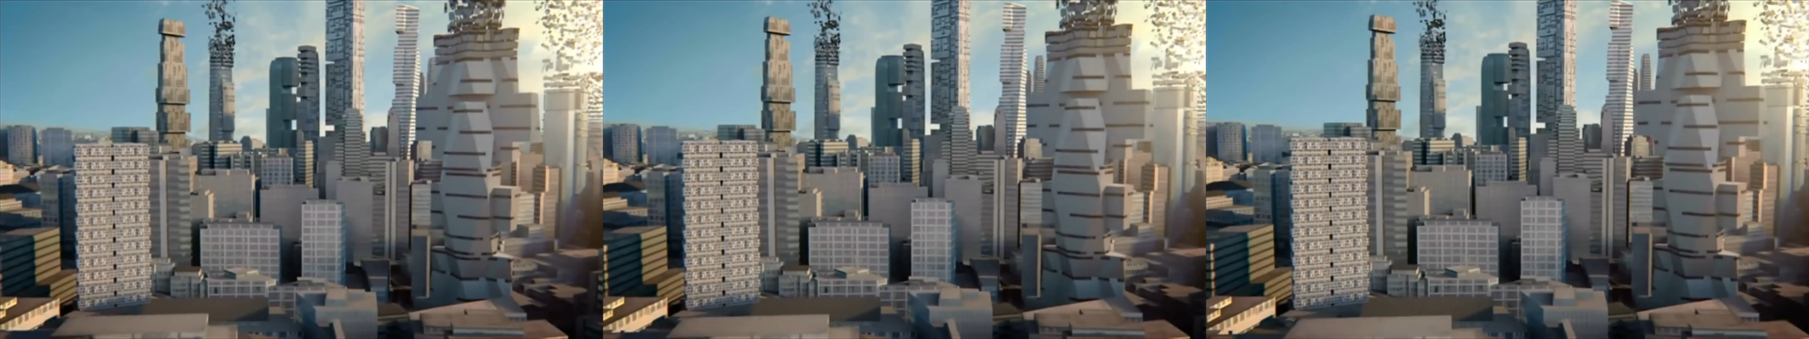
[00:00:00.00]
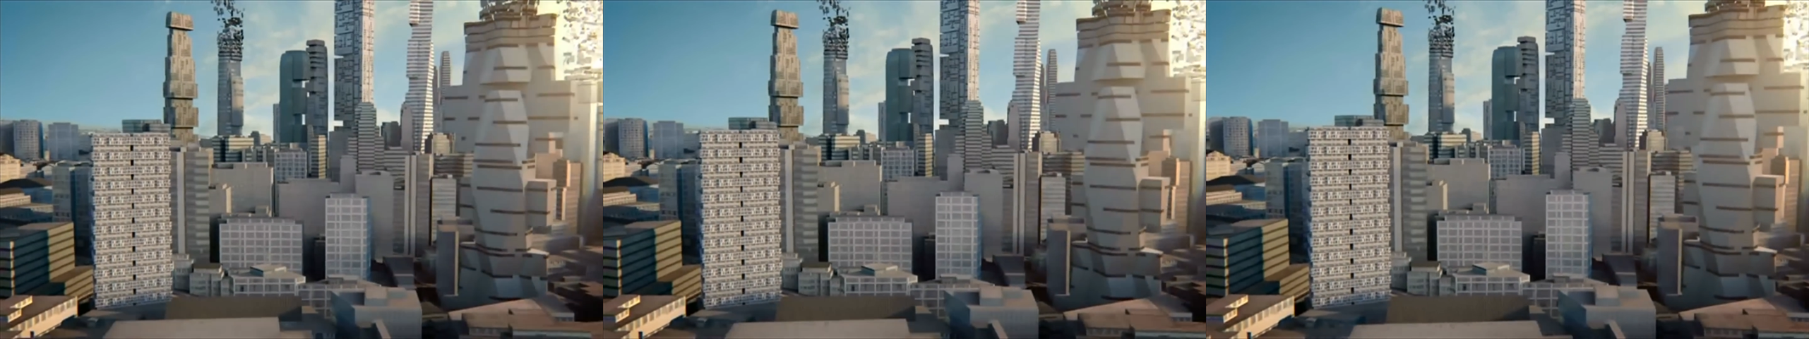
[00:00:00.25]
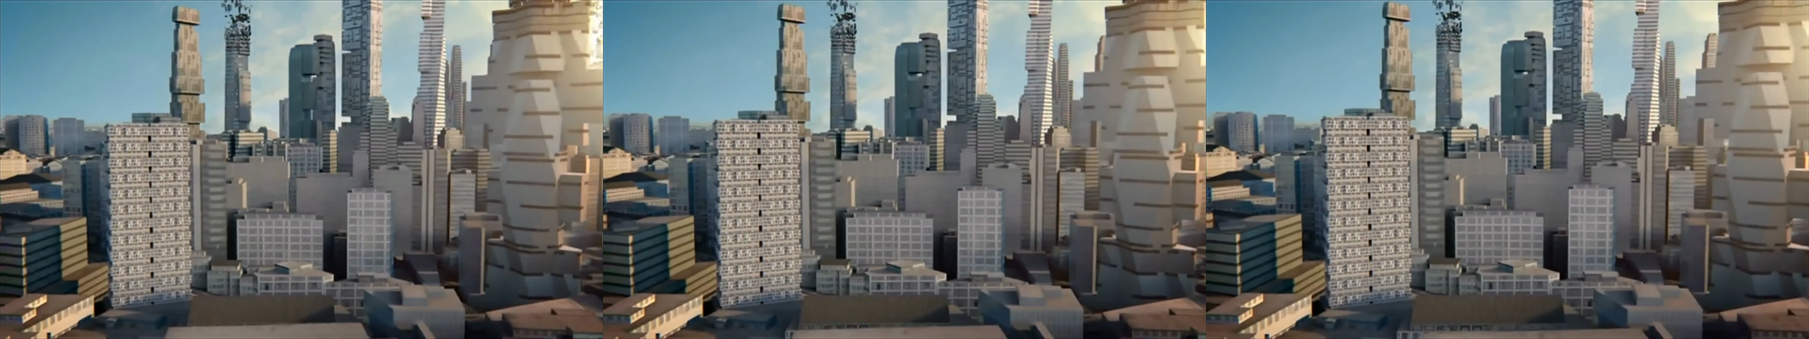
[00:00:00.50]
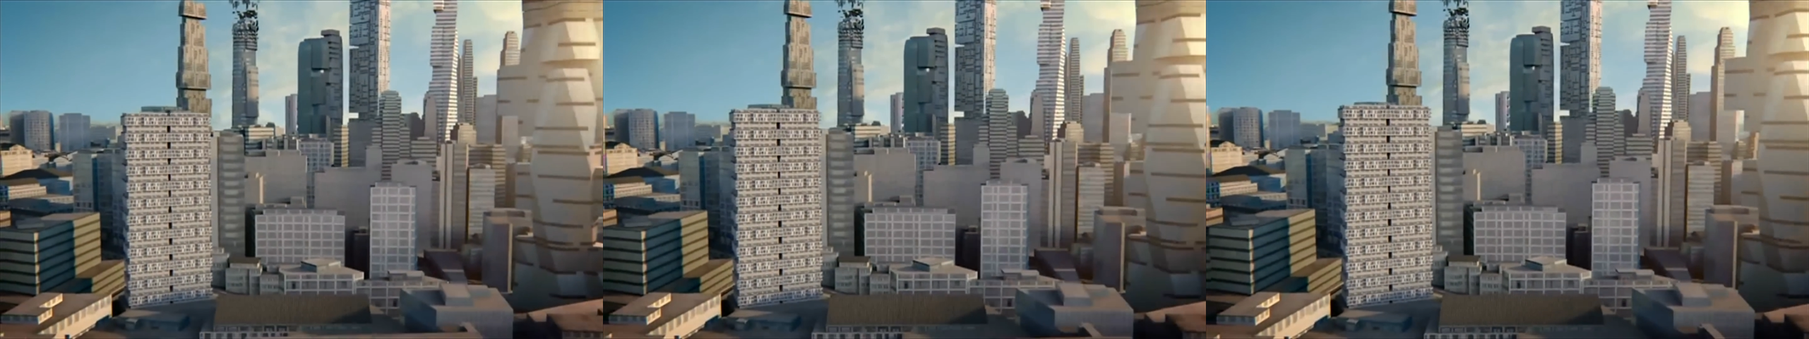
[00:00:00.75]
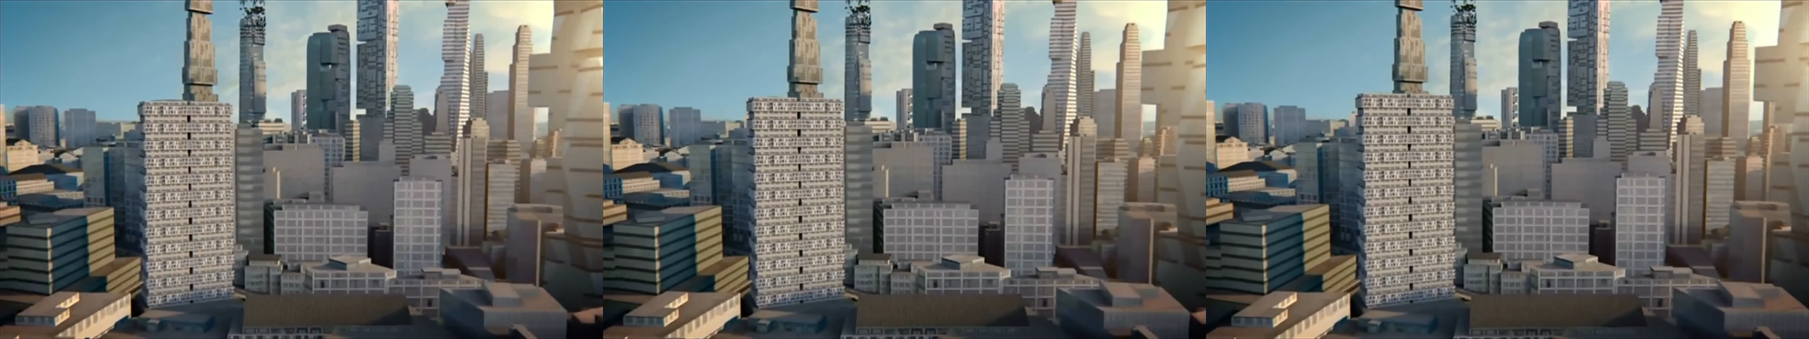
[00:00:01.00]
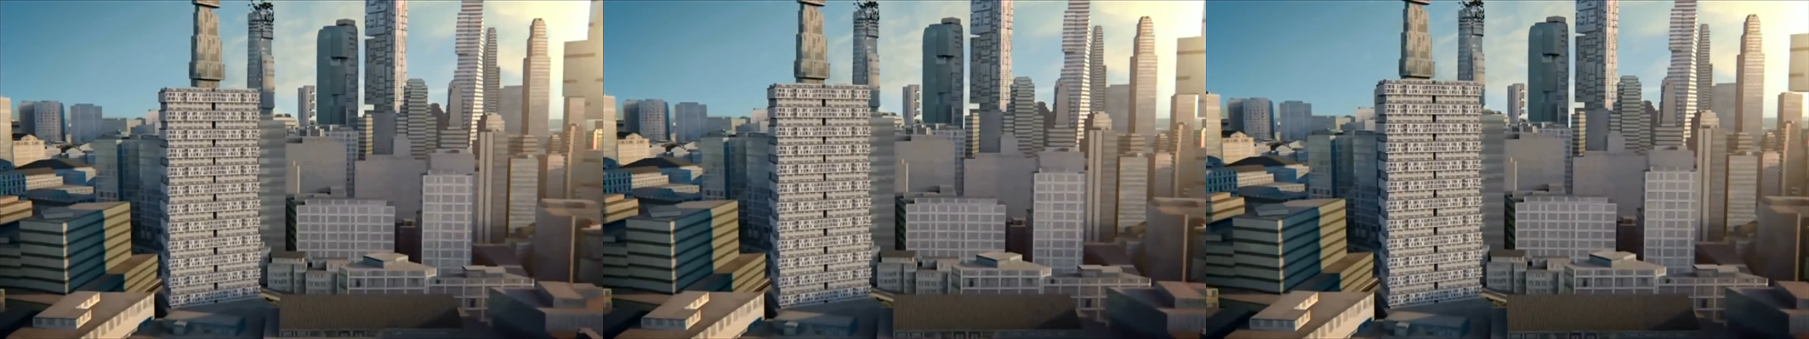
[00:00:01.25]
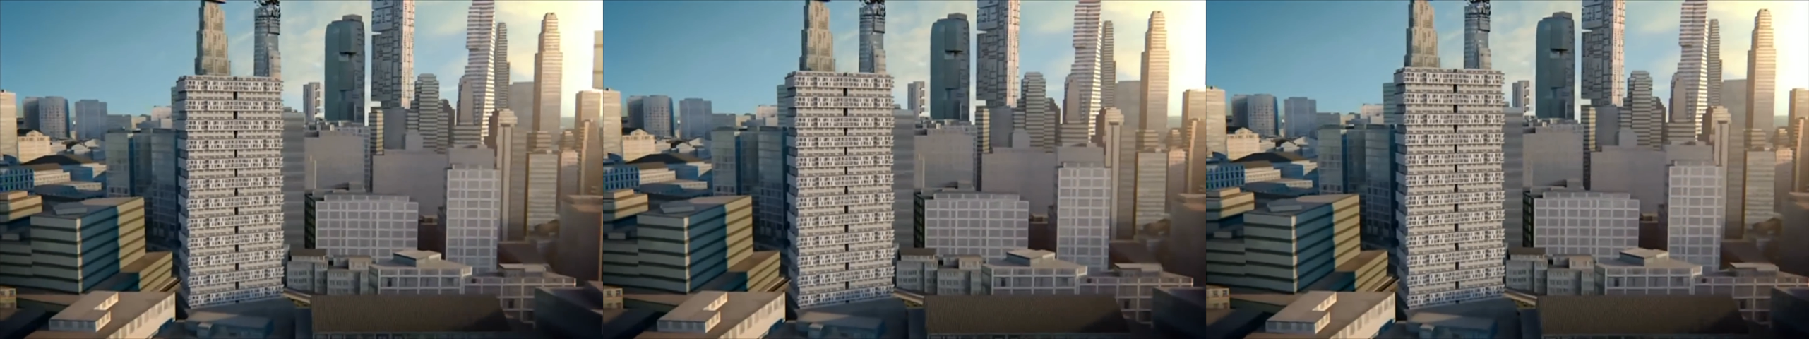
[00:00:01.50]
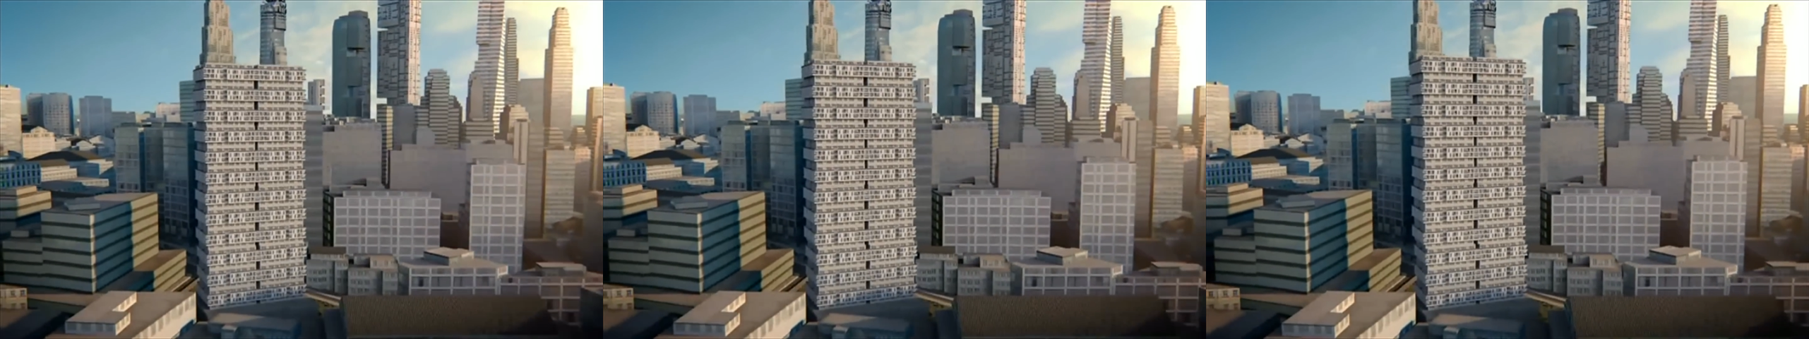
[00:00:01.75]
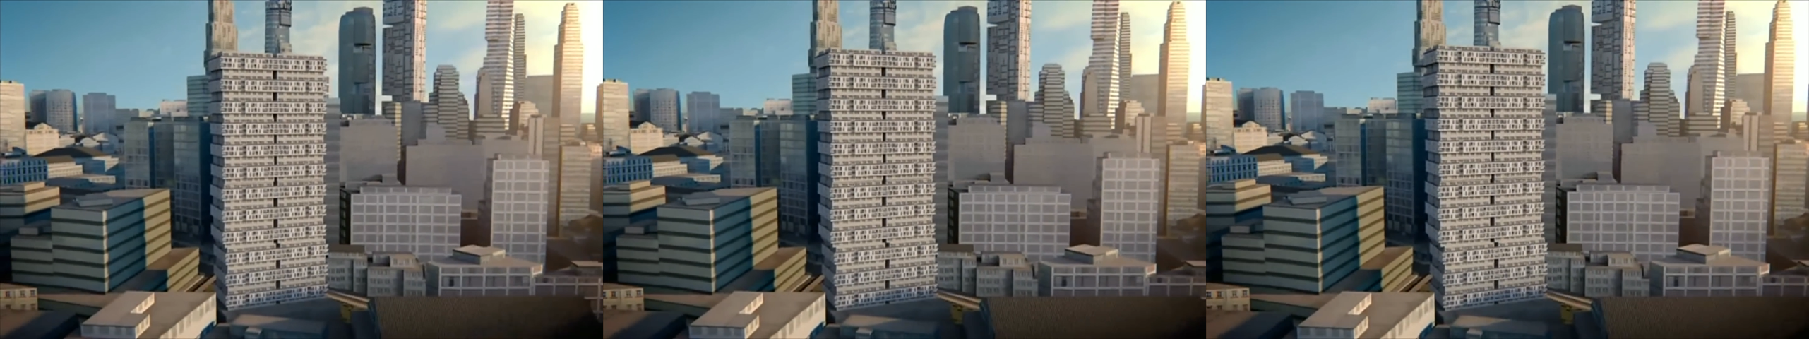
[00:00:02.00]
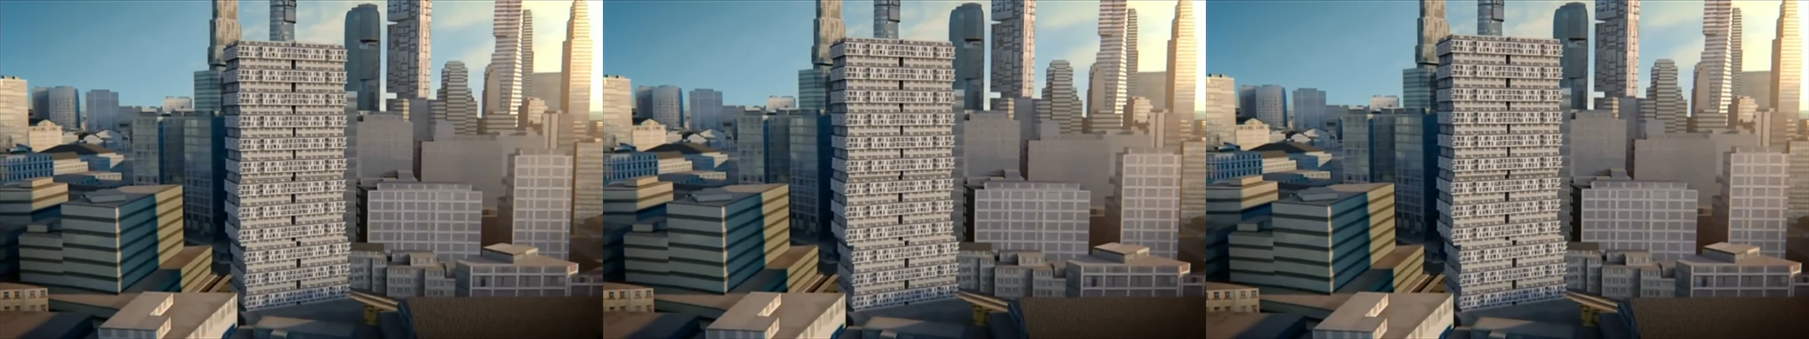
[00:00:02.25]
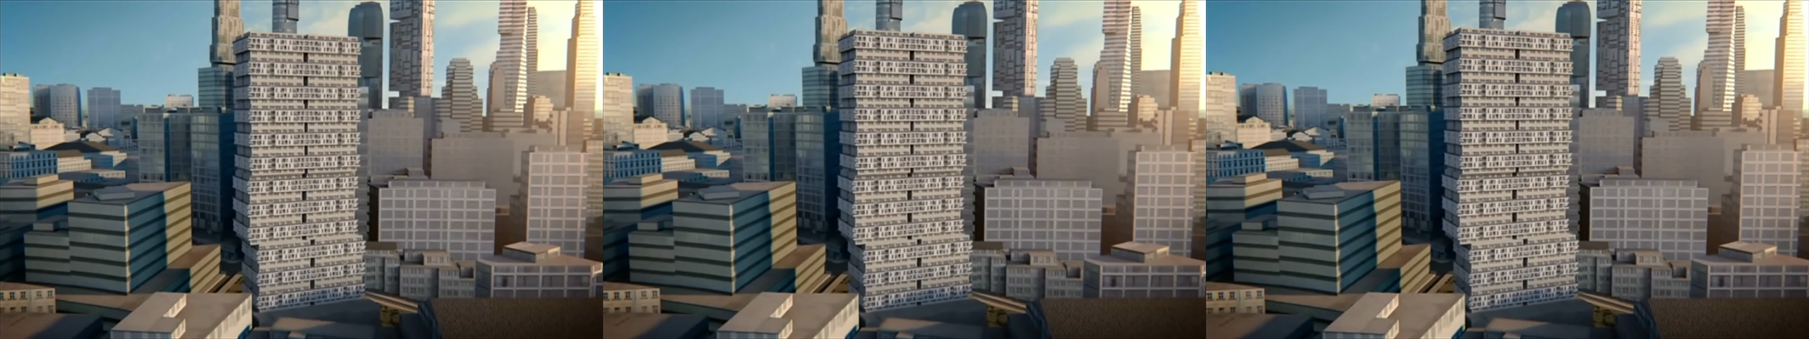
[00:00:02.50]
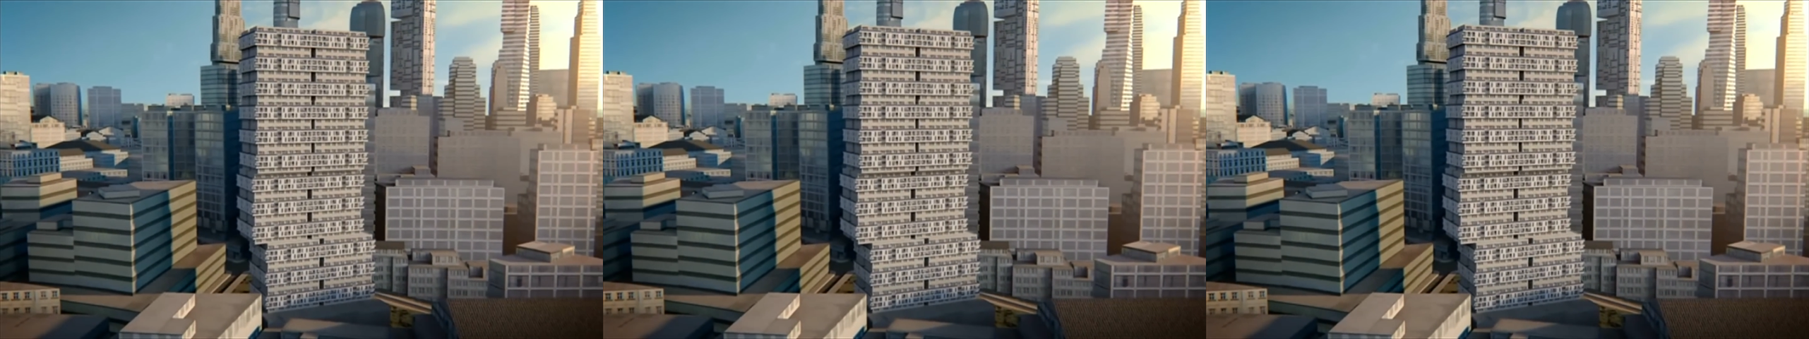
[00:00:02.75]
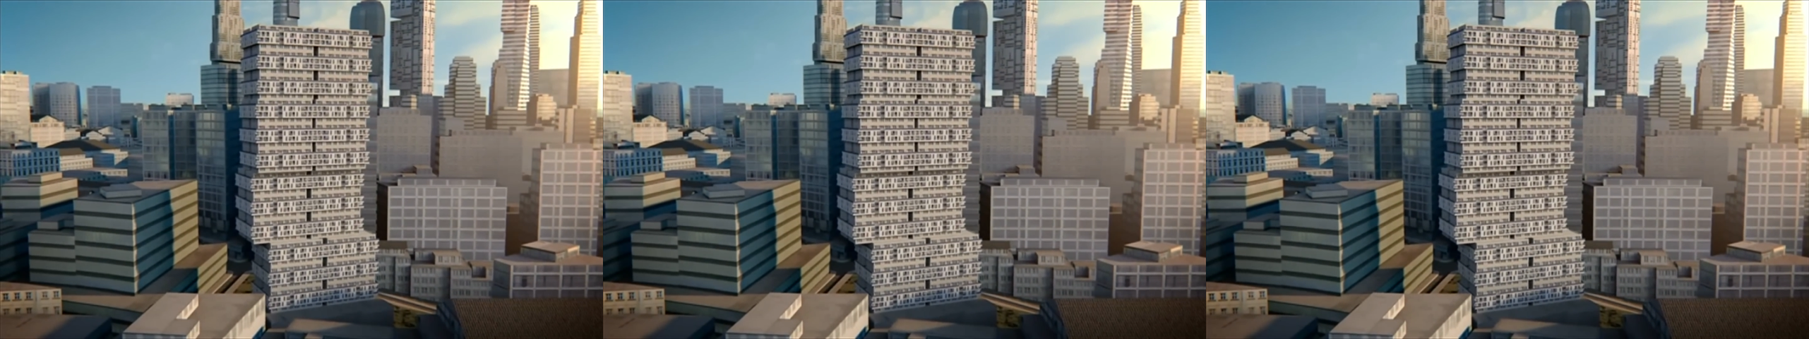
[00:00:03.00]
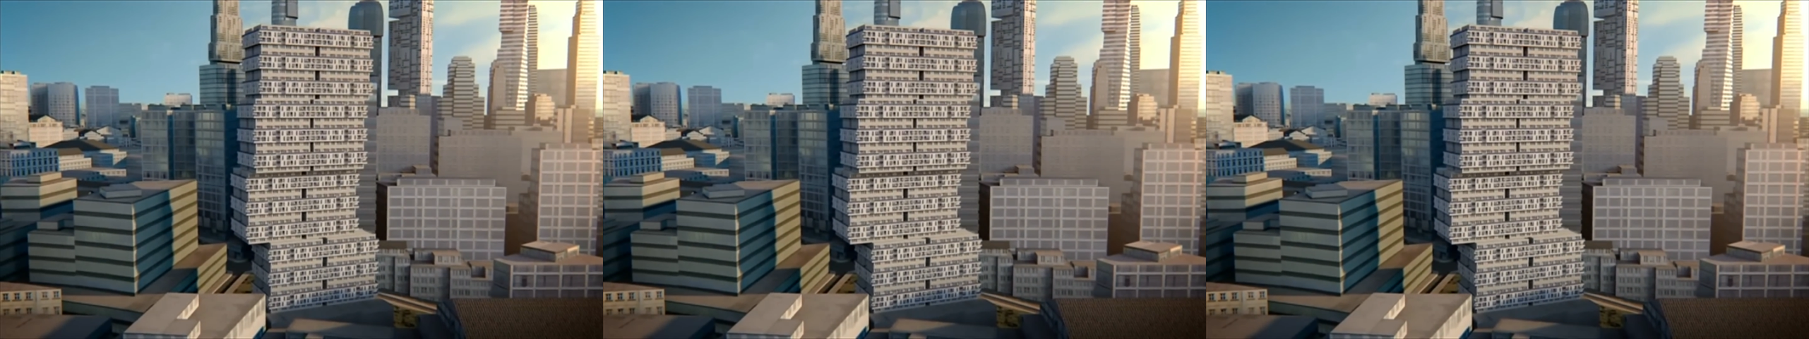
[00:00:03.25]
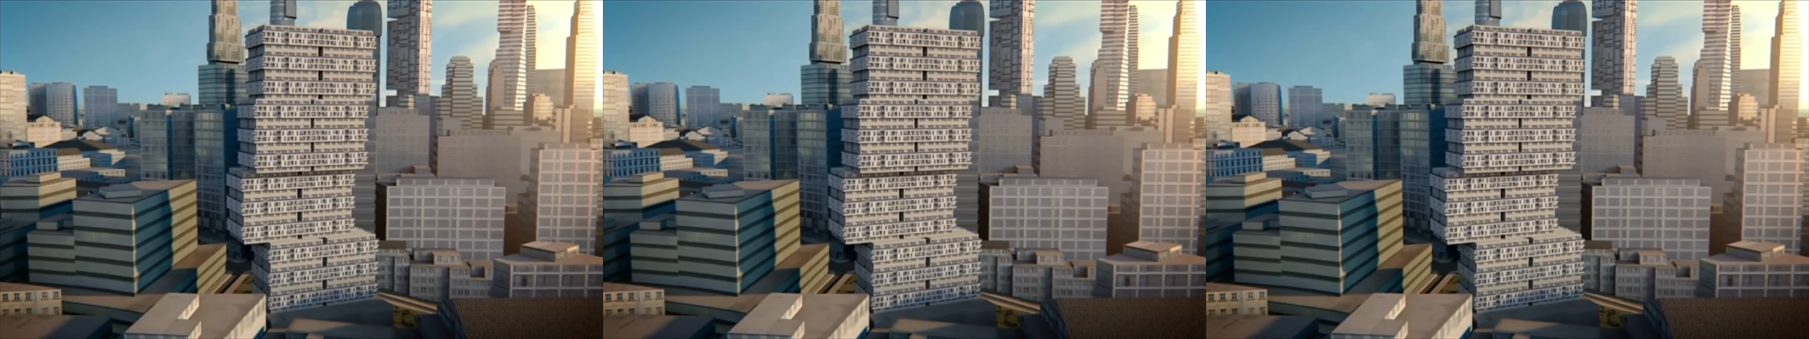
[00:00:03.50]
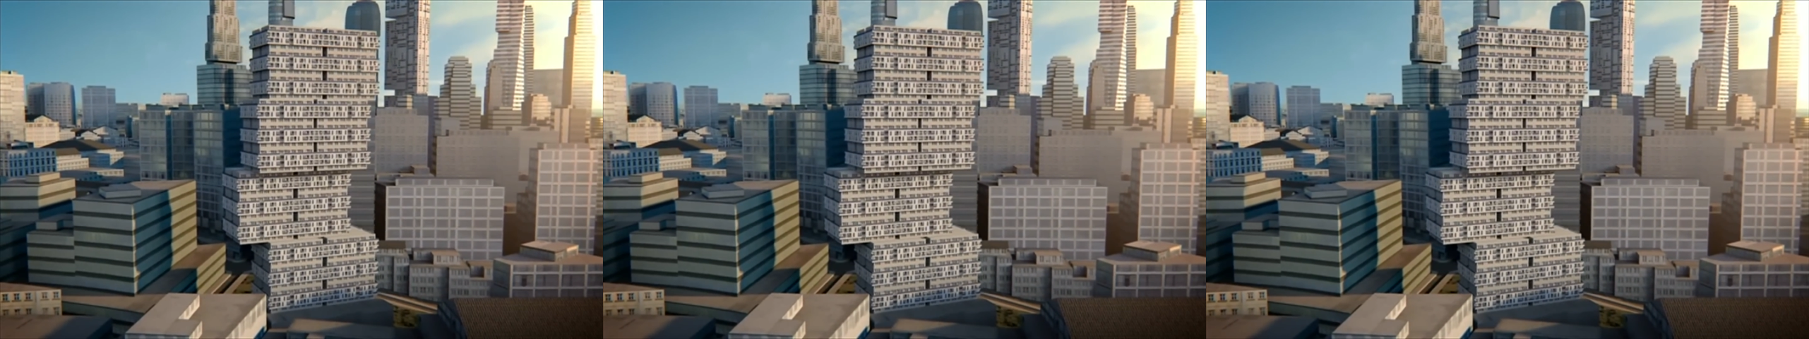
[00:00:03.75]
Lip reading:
No face is visible, so there are no lips to read.